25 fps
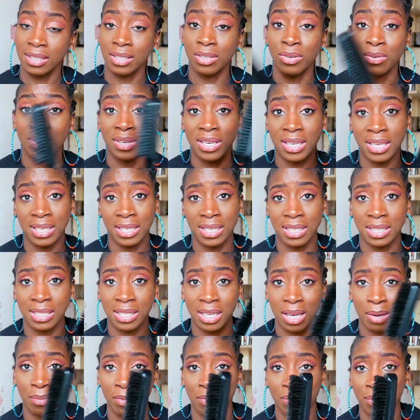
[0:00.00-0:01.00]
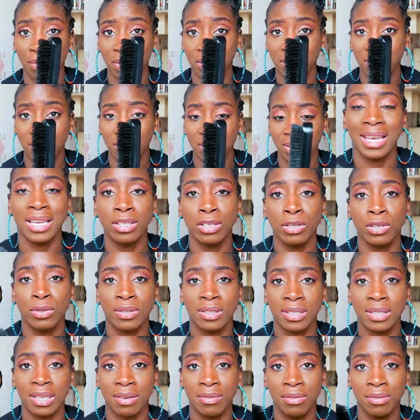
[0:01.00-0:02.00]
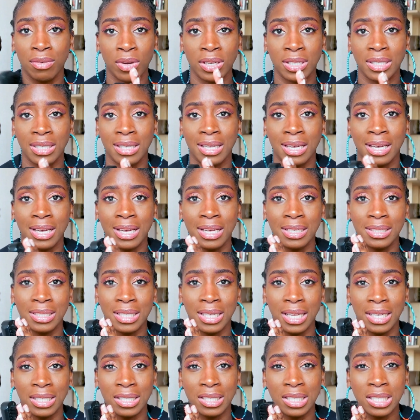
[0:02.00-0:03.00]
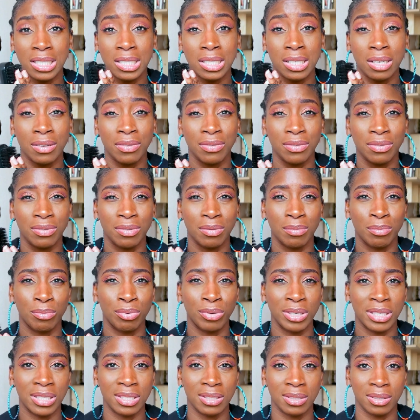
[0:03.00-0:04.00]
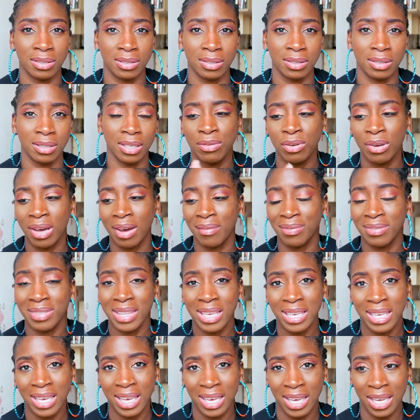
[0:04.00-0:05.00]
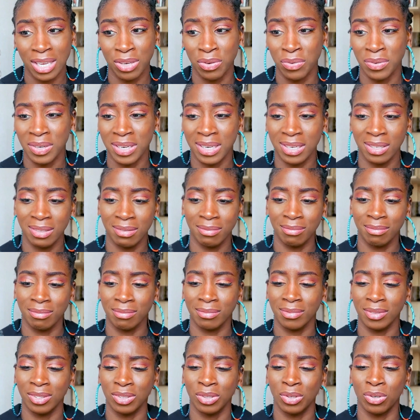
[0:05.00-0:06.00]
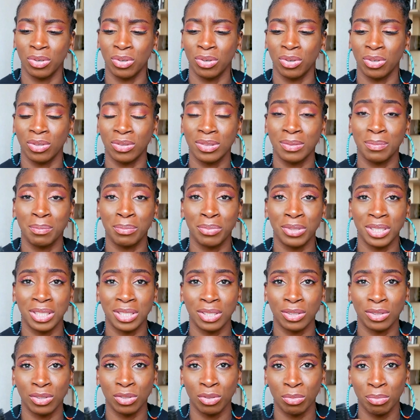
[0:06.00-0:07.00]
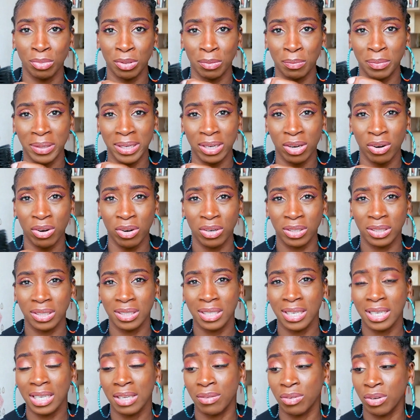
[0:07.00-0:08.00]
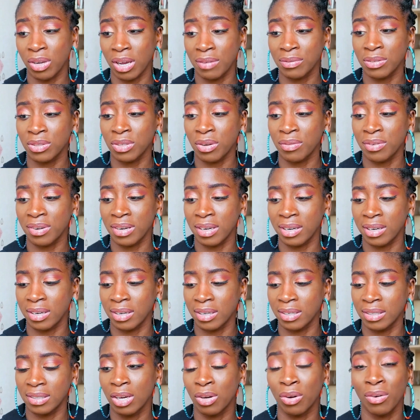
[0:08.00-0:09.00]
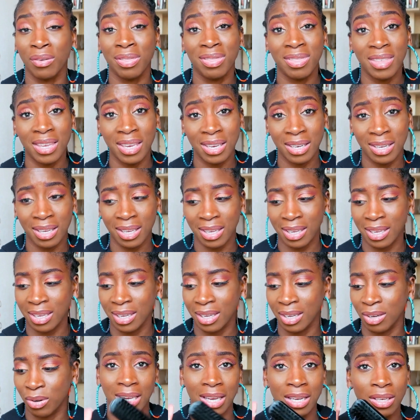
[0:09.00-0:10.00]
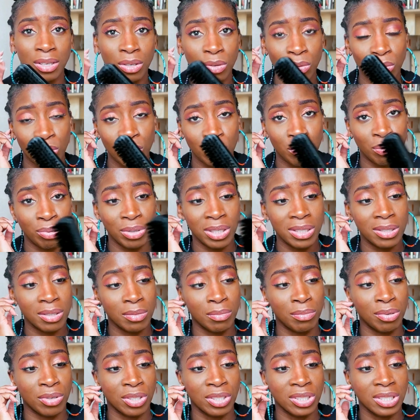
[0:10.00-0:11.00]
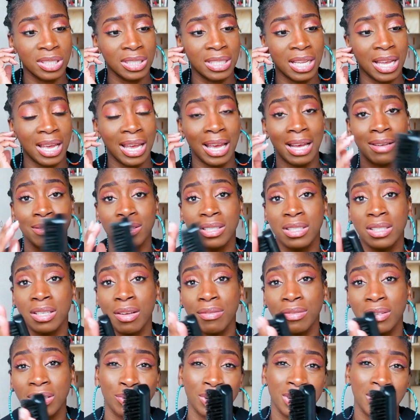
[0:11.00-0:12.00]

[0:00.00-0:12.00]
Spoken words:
You need this type of brush. Get yourself one that has like soft bristles. If you have thick hair, you need your bristles to be a bit hard. If you have soft hair or thin hair, get you a bristle brush that has soft